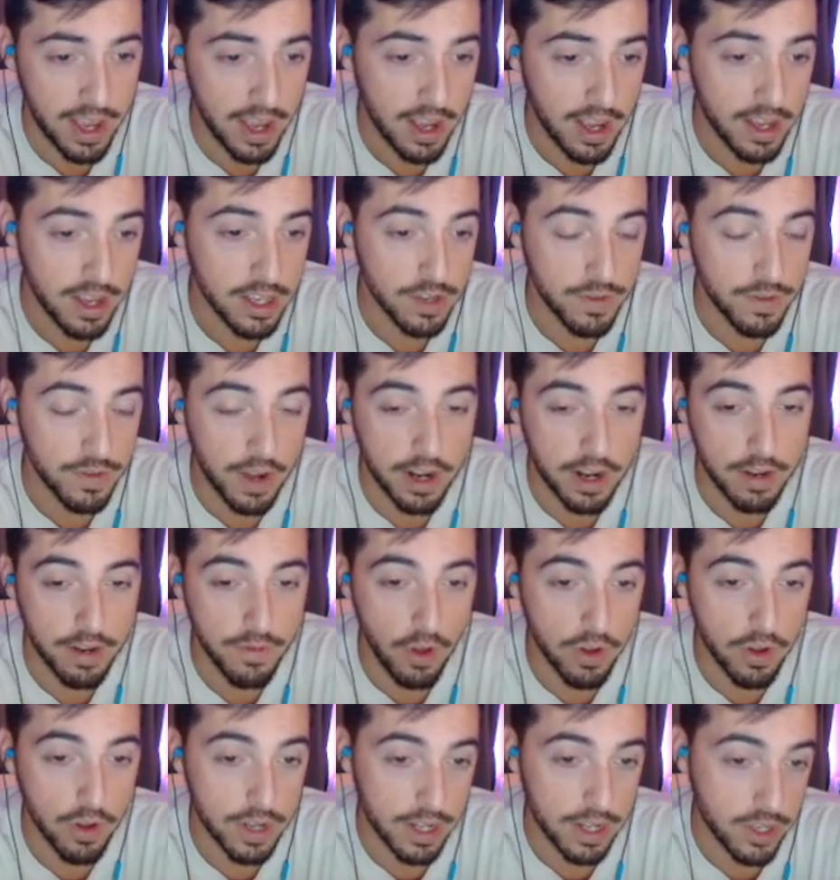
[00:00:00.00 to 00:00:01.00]
Zven and
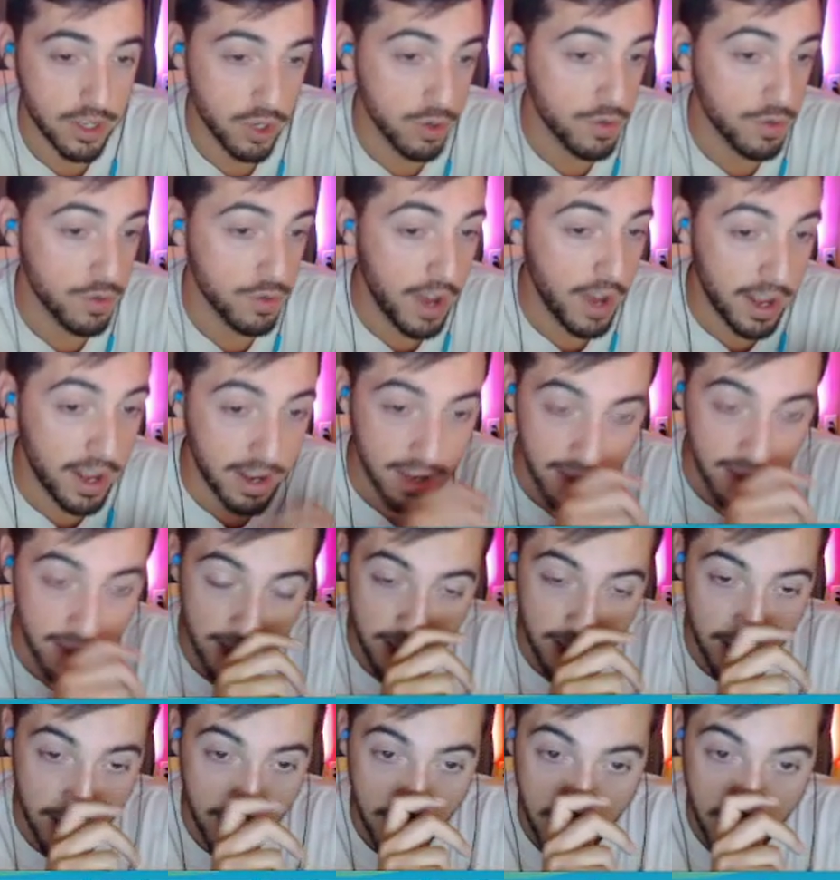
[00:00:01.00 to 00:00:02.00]
Vulcan. So Zven,
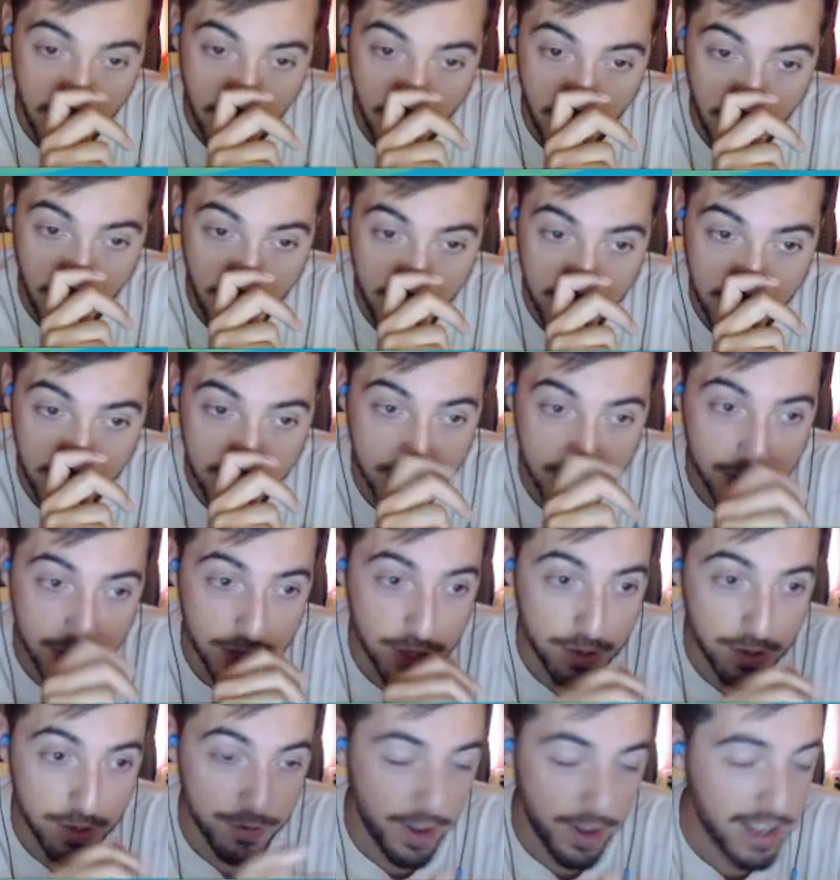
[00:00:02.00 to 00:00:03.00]

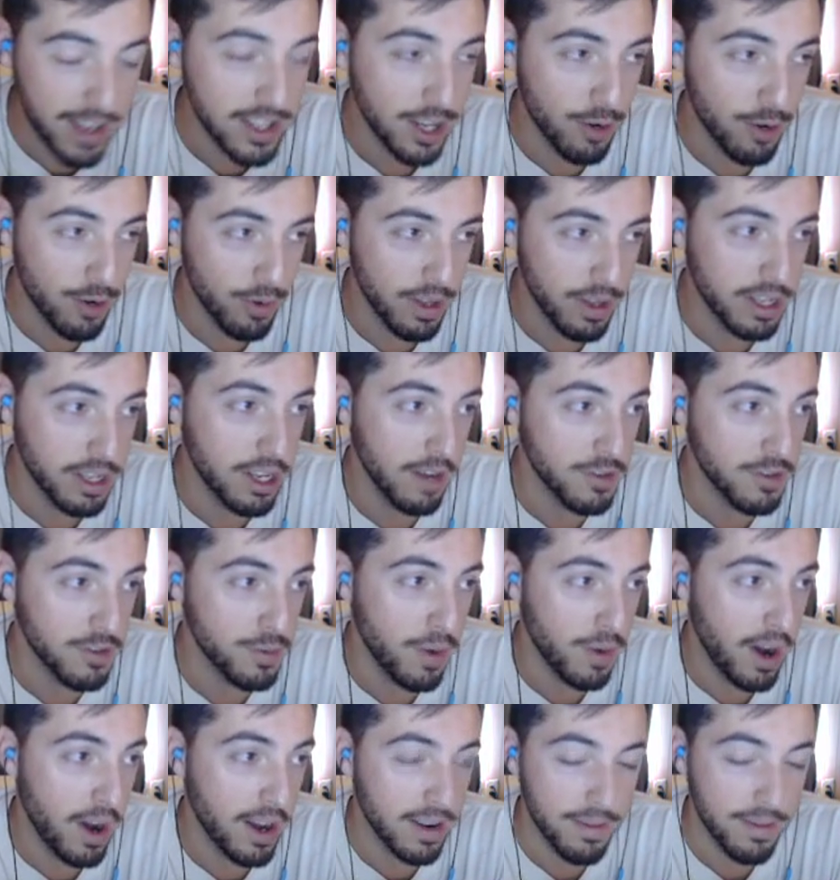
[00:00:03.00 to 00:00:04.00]
Zven's in a really tough
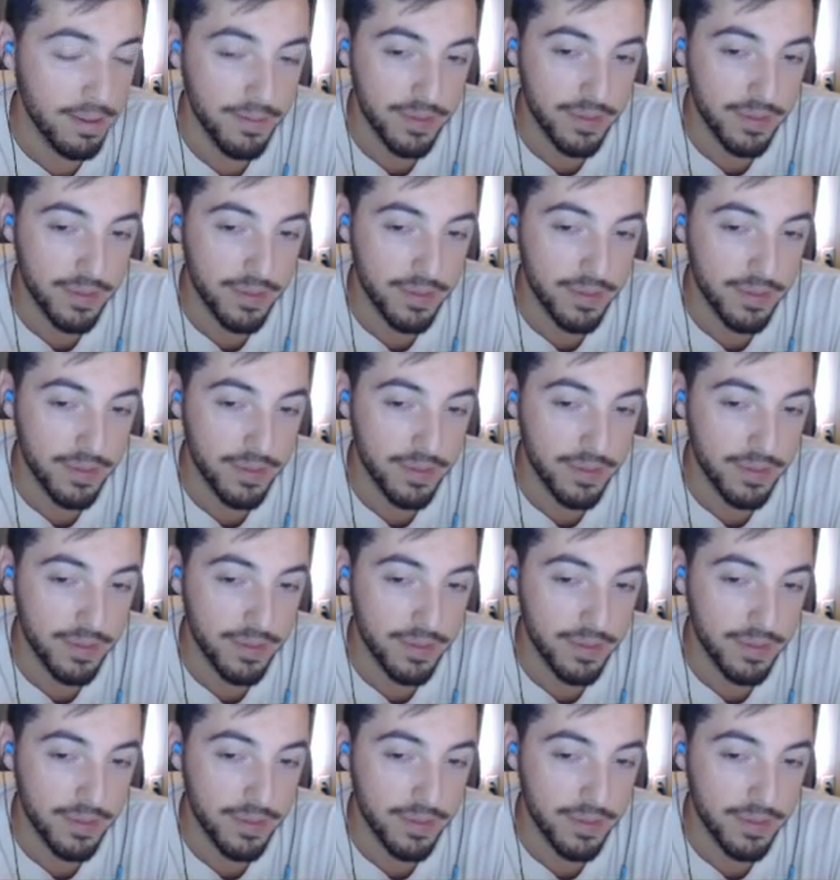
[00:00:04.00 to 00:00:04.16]
spot.